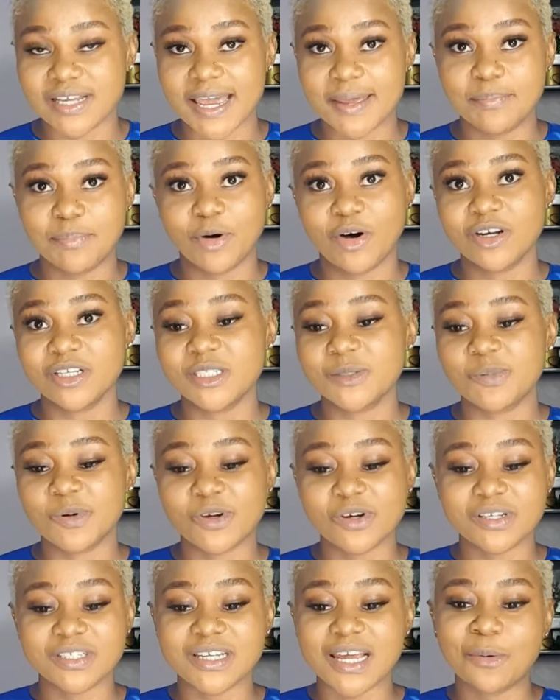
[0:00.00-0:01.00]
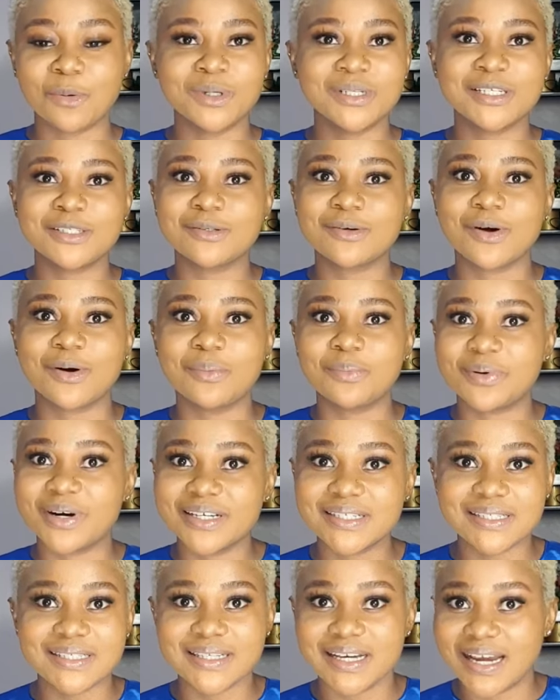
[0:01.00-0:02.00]
I bought because I wanted to
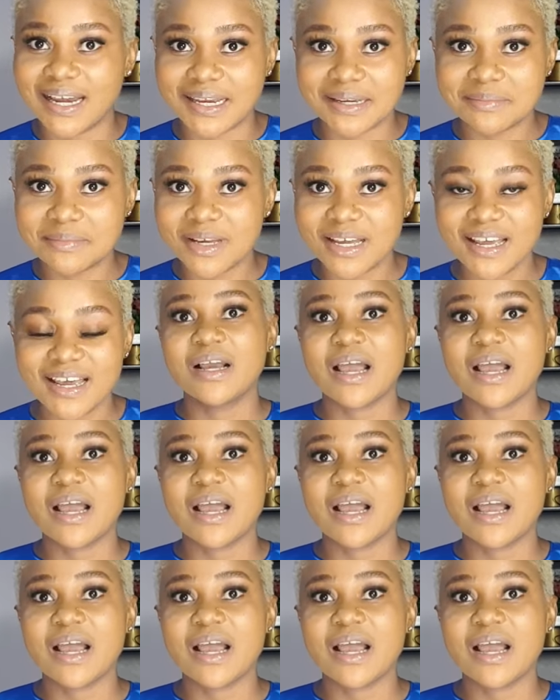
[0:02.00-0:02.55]
compress time.